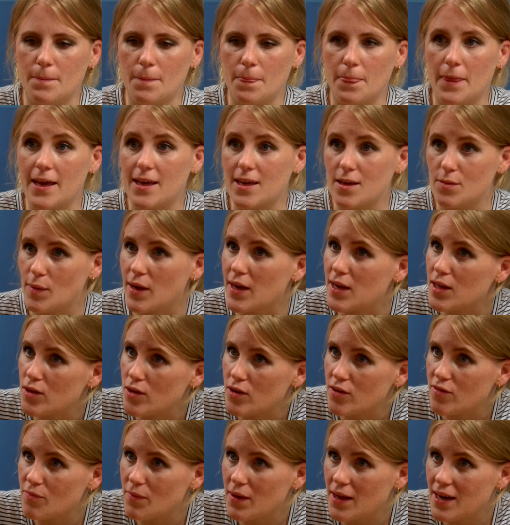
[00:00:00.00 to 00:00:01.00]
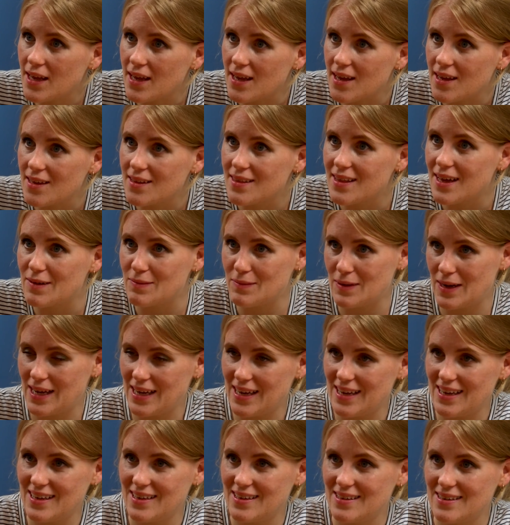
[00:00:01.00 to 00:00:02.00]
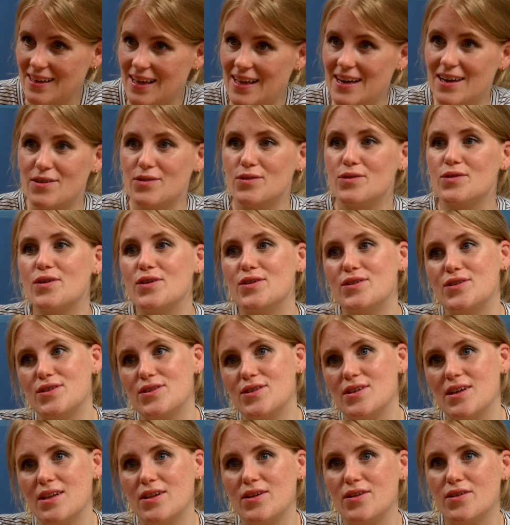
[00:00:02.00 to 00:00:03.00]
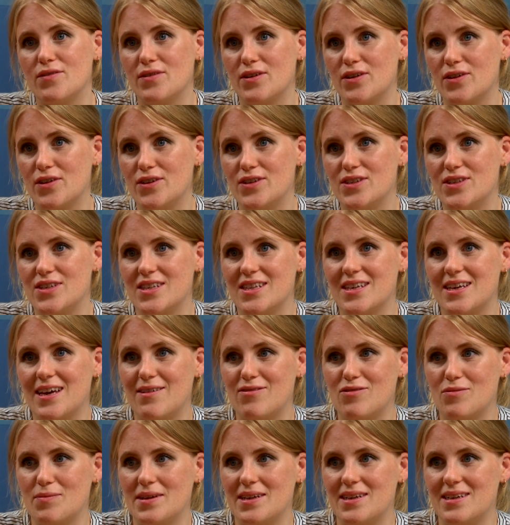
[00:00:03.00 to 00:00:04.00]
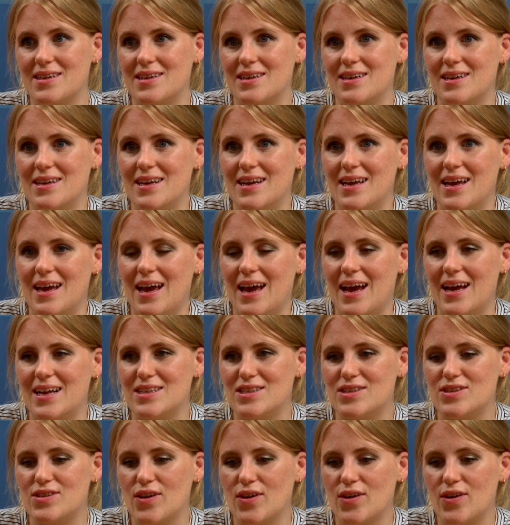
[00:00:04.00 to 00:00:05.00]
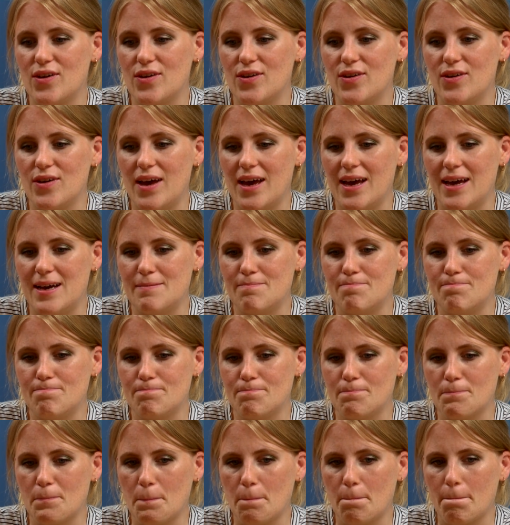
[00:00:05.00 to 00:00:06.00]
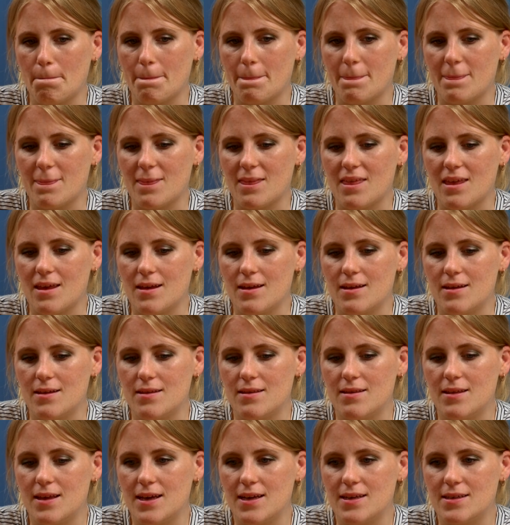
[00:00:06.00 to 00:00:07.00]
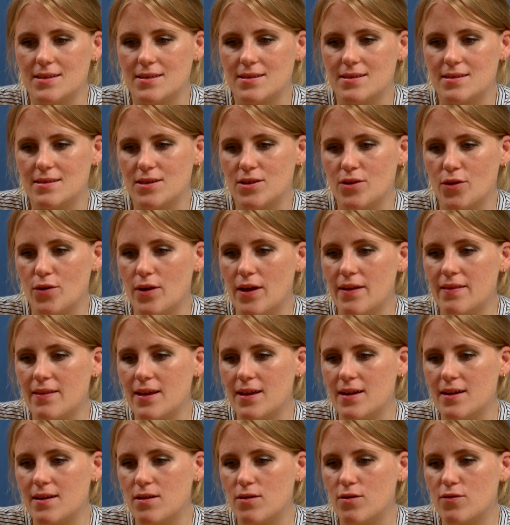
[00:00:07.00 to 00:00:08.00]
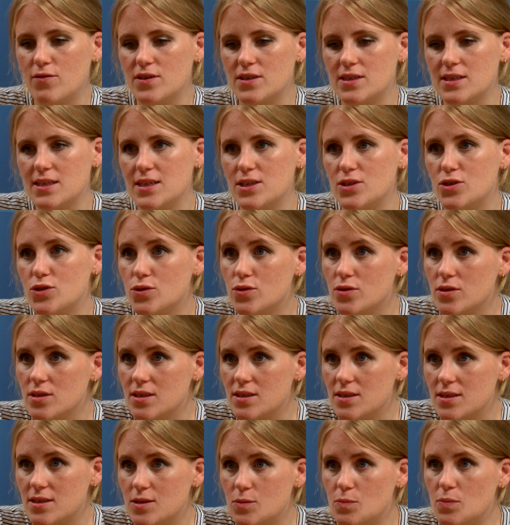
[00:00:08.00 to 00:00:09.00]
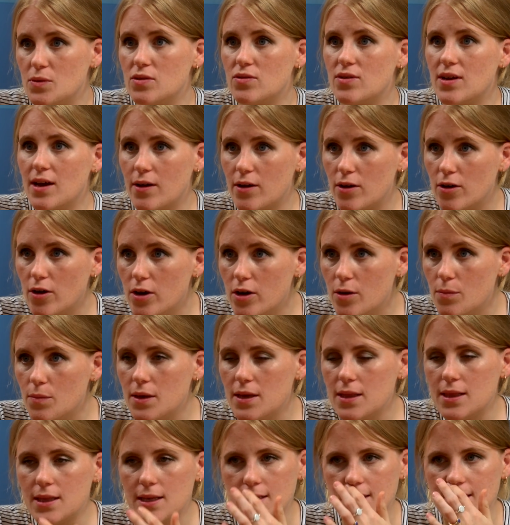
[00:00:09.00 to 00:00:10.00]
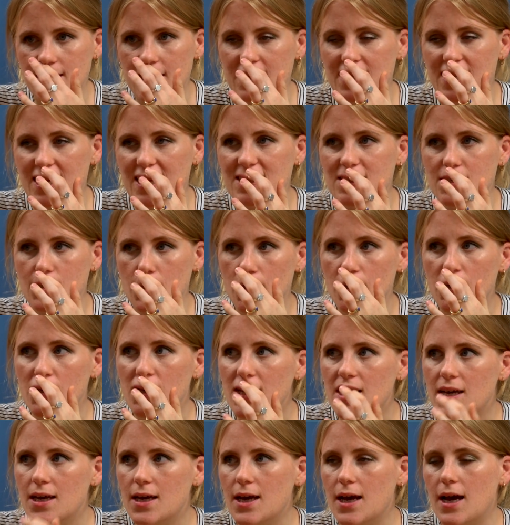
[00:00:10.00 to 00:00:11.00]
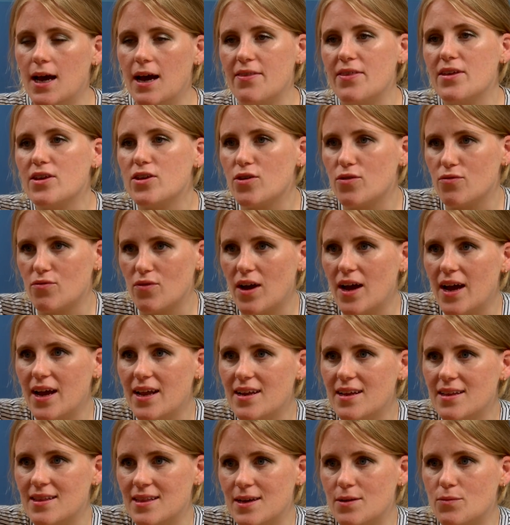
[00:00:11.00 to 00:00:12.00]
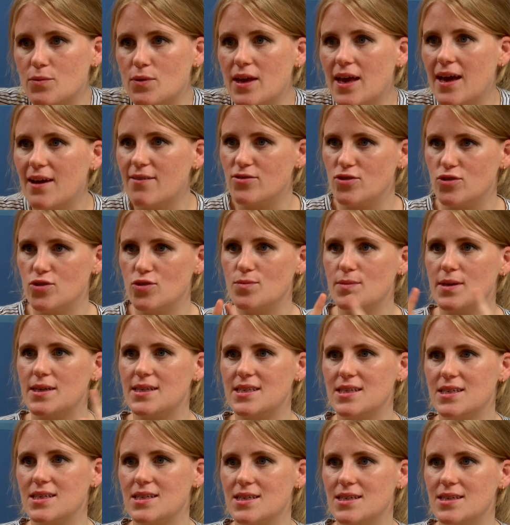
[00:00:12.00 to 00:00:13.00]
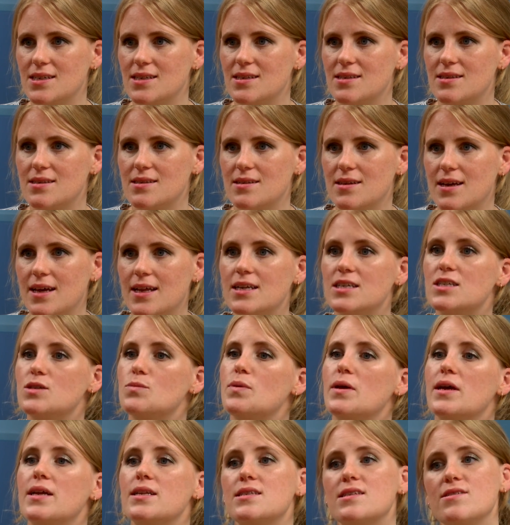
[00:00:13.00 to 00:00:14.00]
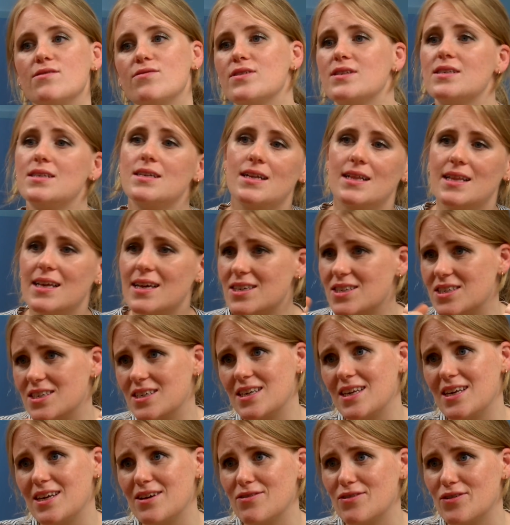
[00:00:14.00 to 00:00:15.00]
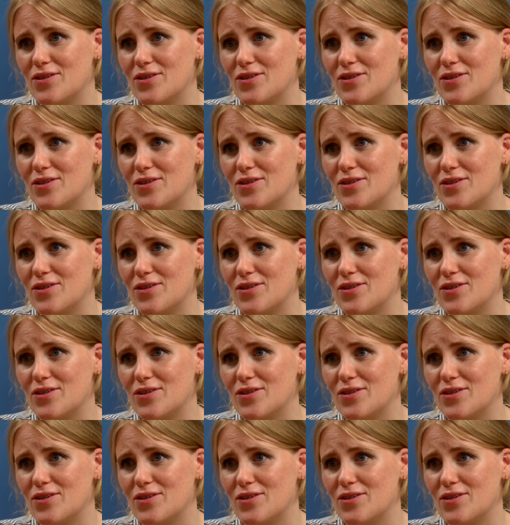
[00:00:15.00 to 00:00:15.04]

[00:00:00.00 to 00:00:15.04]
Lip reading: they can make a lot of money that way, and a lot of it goes to the government. And so there's, and then obviously tourists build our economy, things like that. So I think you're right in that we have two messages, and it depends if it's an election year